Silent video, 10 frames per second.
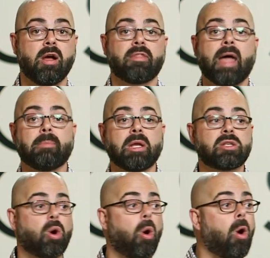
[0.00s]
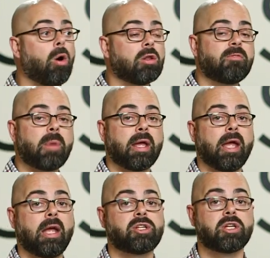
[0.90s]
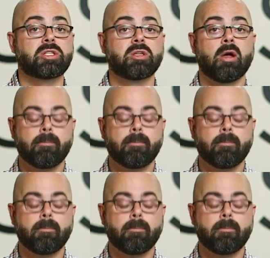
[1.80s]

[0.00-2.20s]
That means all of my agents,